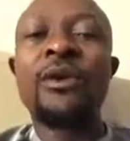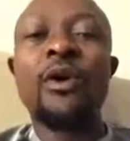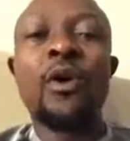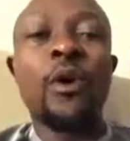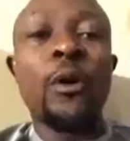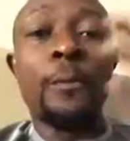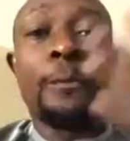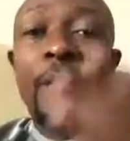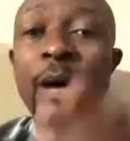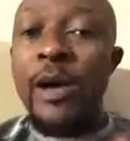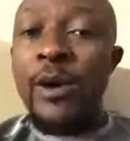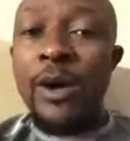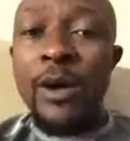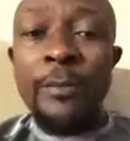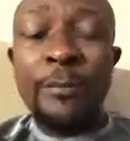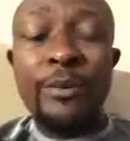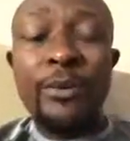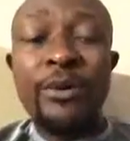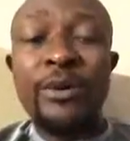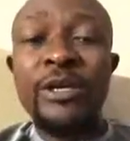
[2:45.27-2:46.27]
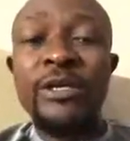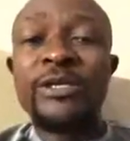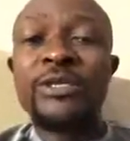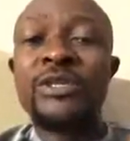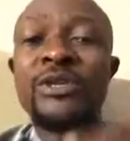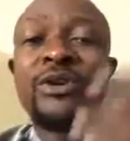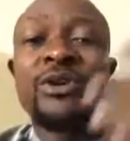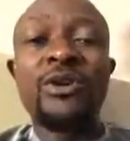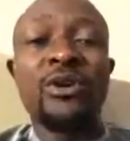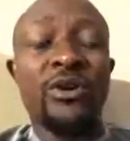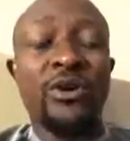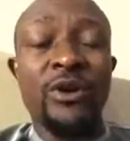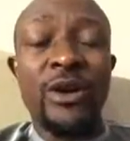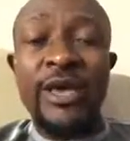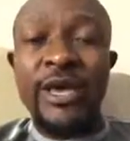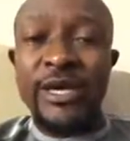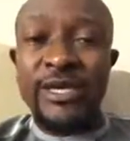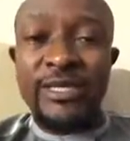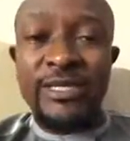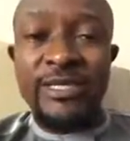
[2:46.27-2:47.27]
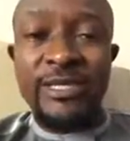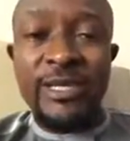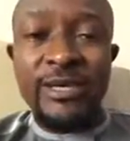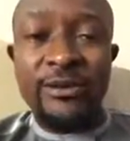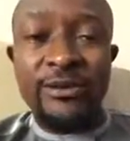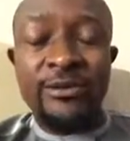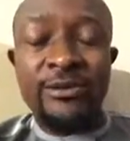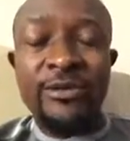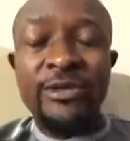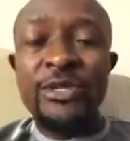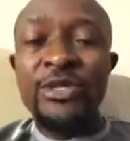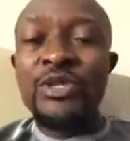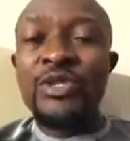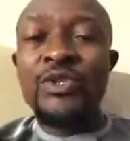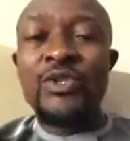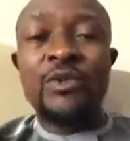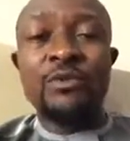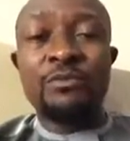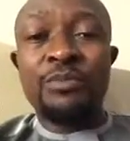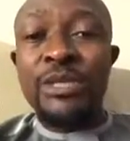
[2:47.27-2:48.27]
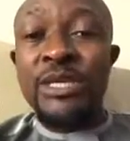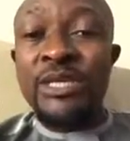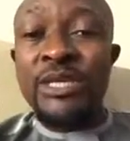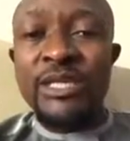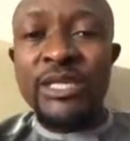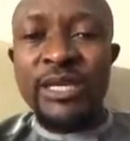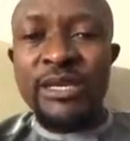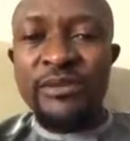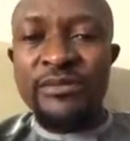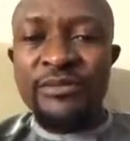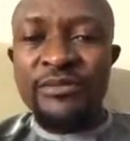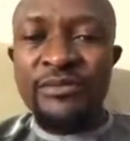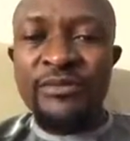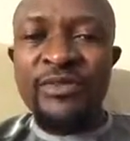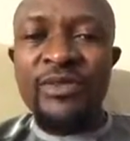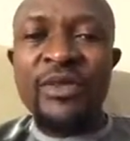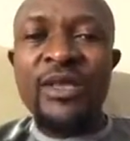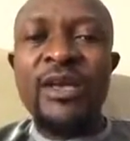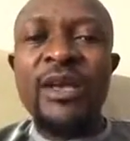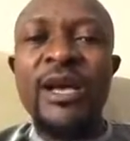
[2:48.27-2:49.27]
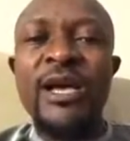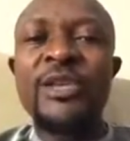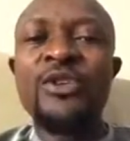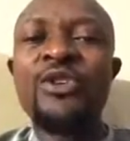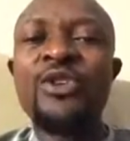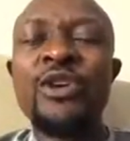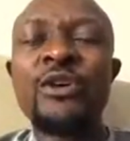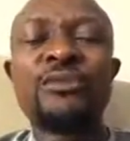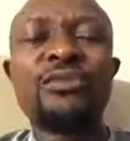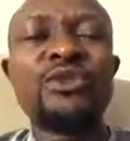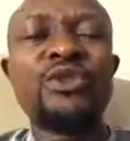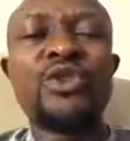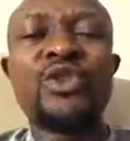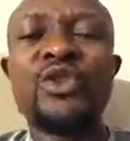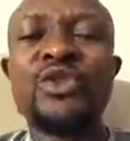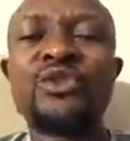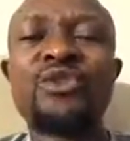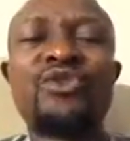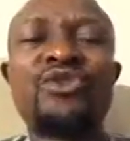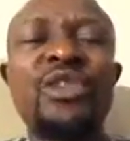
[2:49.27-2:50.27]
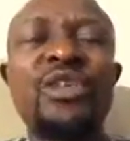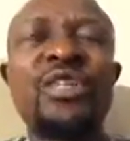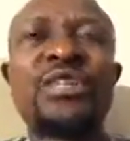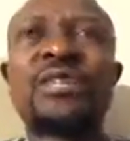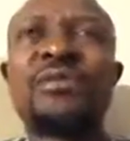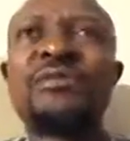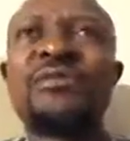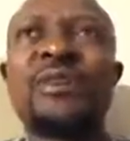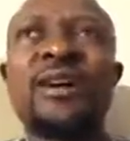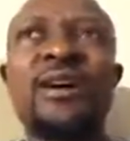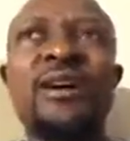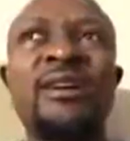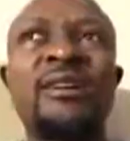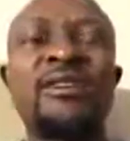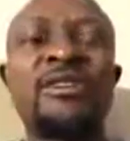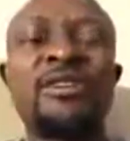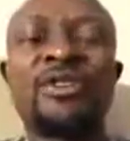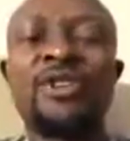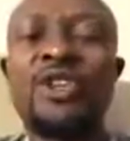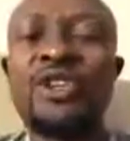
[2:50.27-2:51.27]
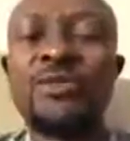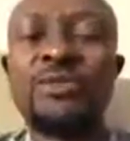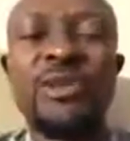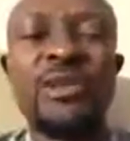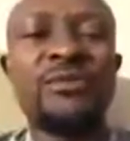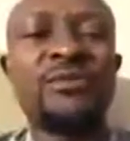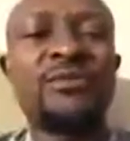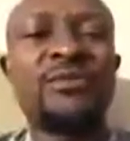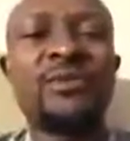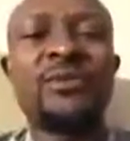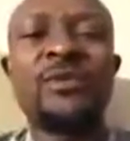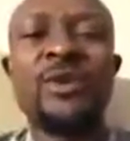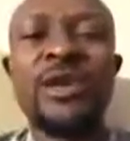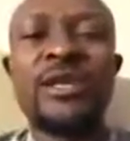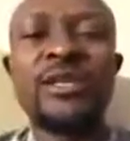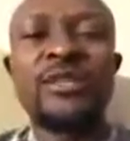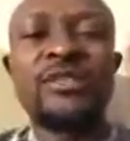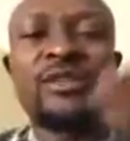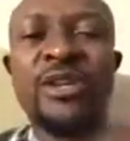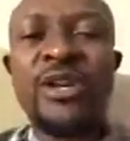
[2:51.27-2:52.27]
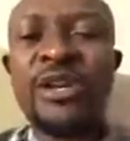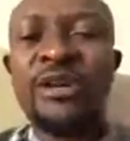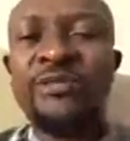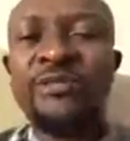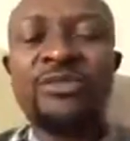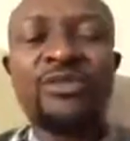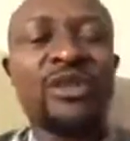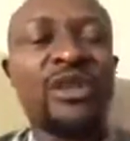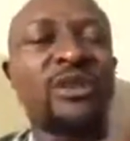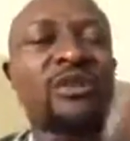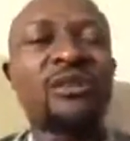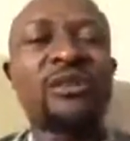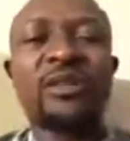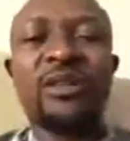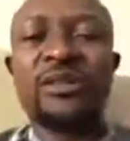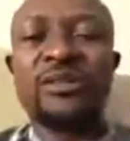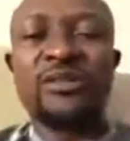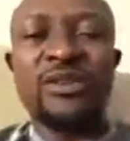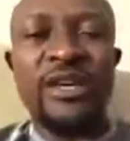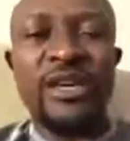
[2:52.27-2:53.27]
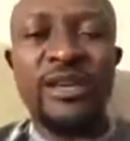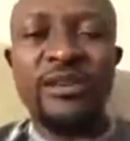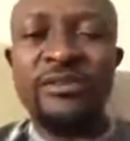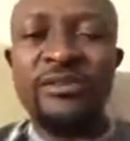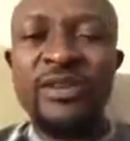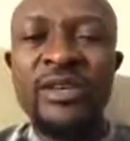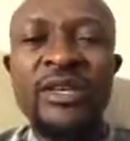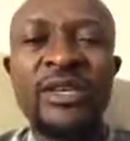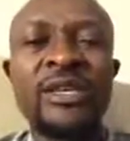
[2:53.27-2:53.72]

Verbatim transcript: or powerpoint or excel to pdf are you able to transfer documents from one drive to another drive